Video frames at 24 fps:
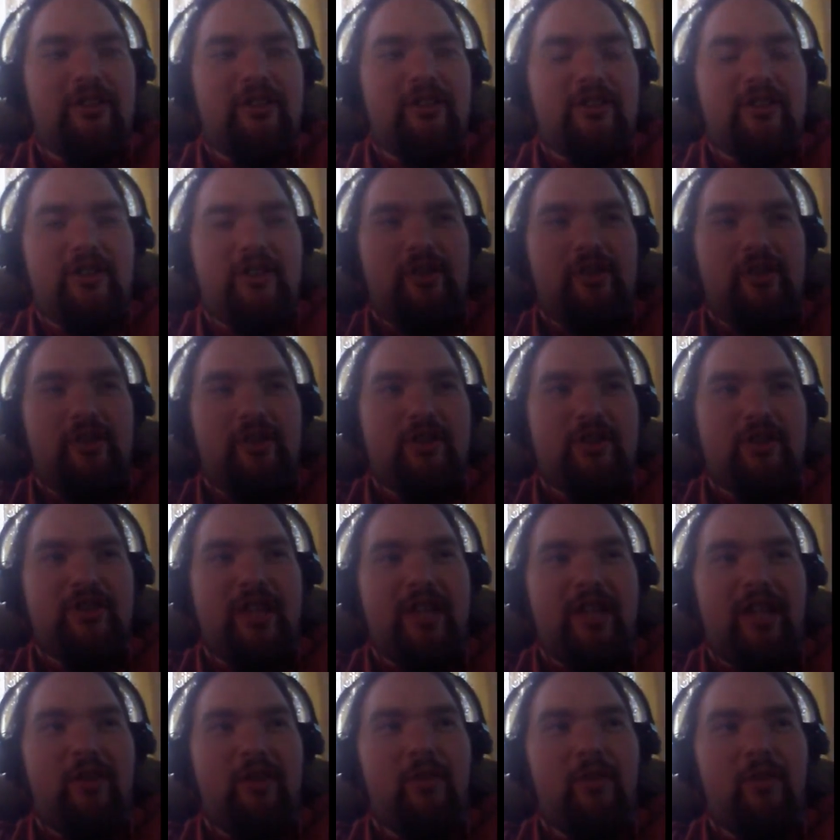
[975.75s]
to
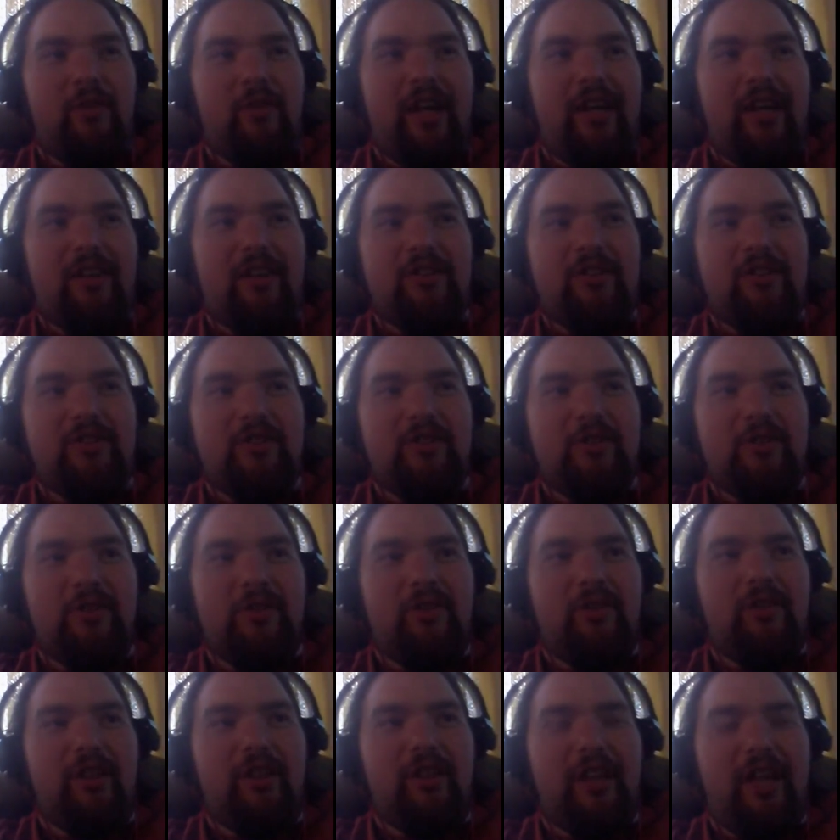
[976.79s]
segue
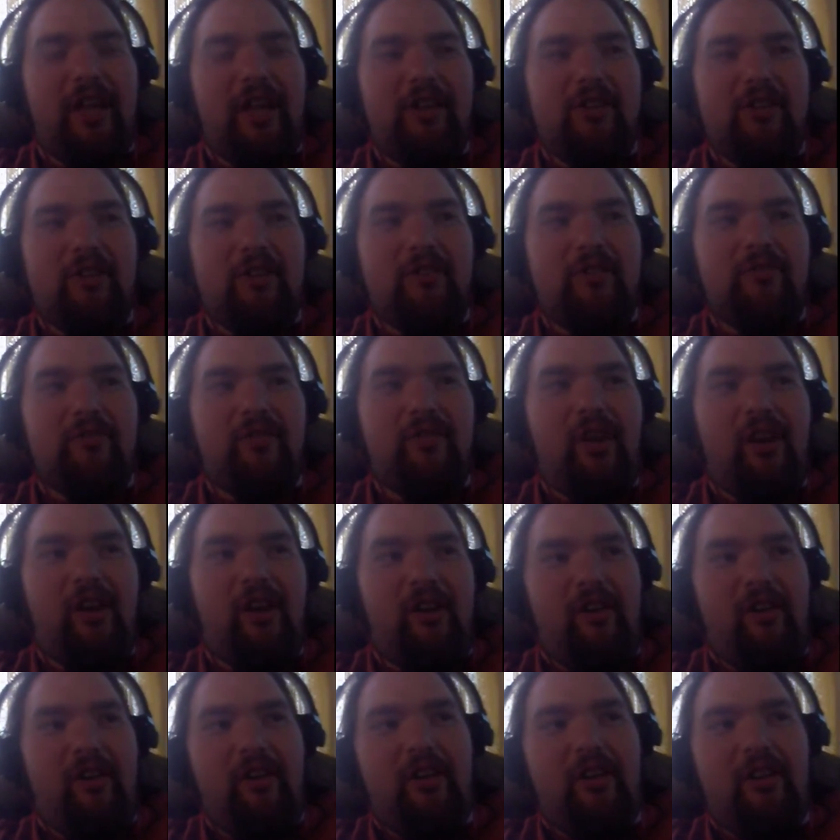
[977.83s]
into kind of
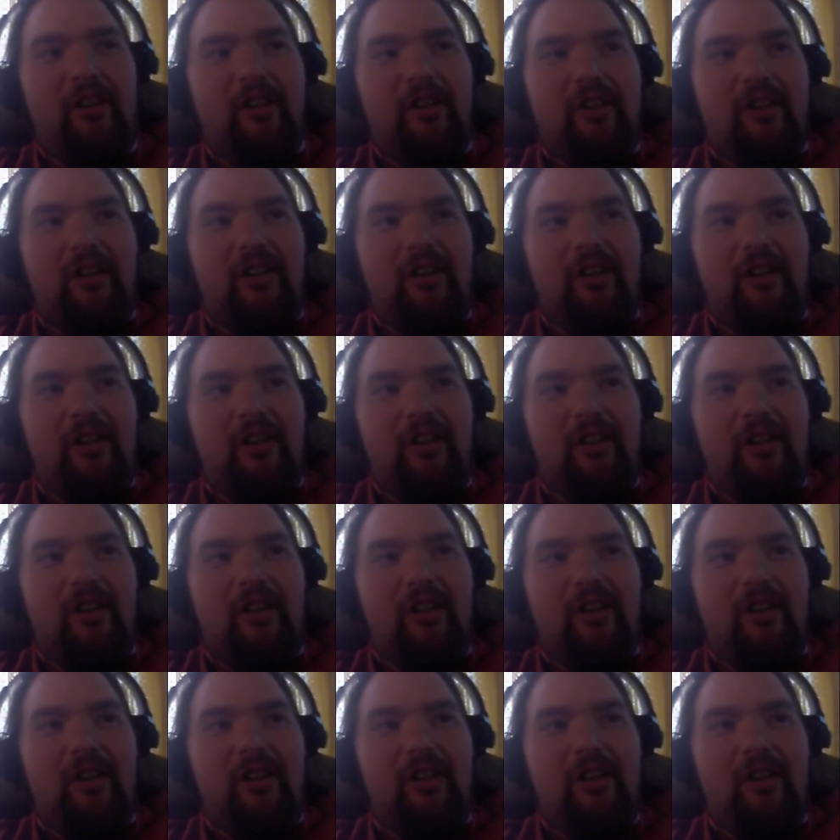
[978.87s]
our